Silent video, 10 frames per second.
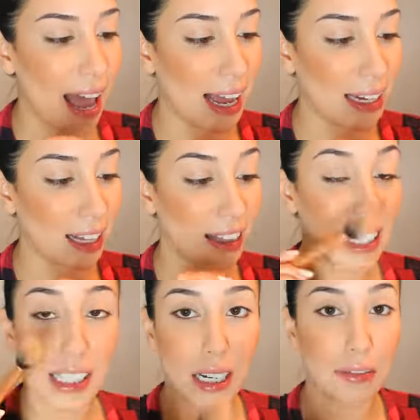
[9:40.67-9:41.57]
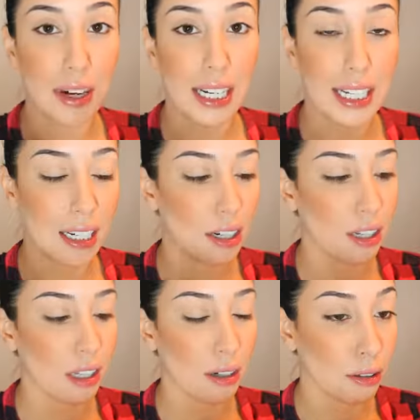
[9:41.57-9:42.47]
And this stuff right
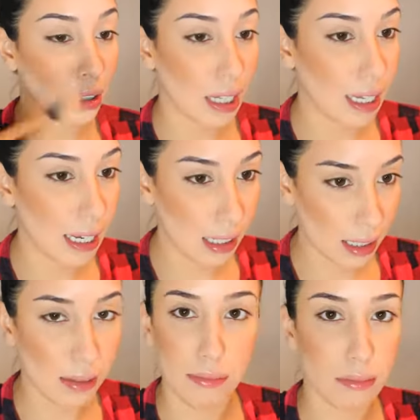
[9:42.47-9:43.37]
here literally is